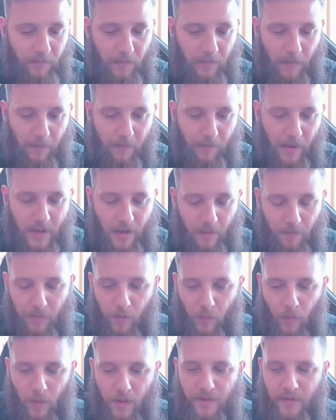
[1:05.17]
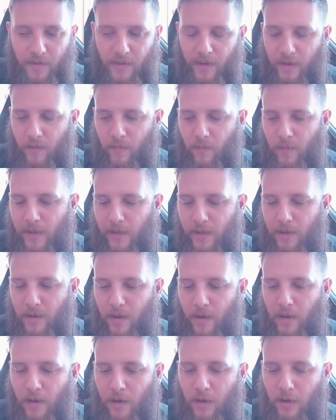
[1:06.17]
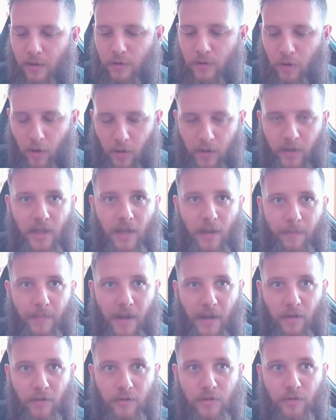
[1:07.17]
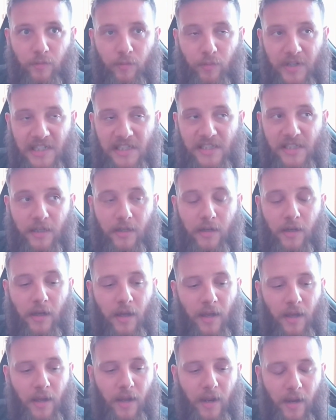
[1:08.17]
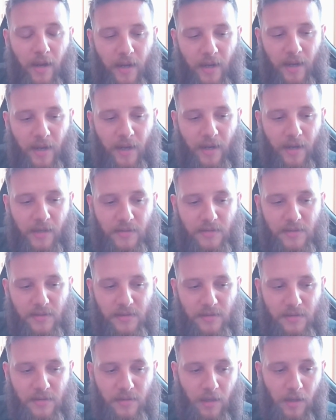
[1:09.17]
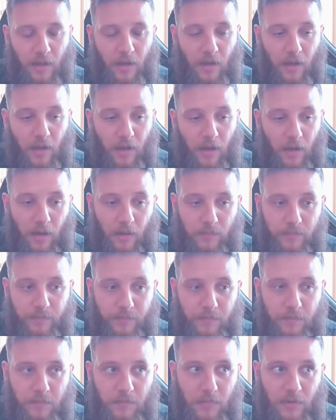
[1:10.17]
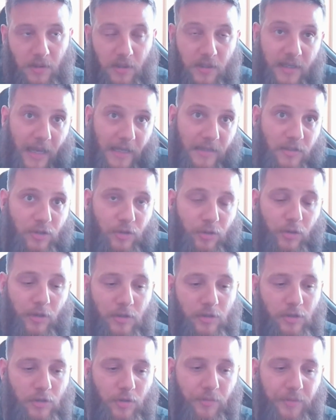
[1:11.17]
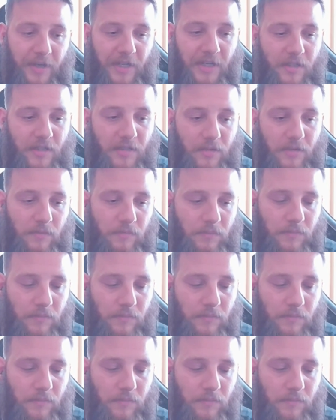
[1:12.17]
my number one thing when talking about reading is get students to read.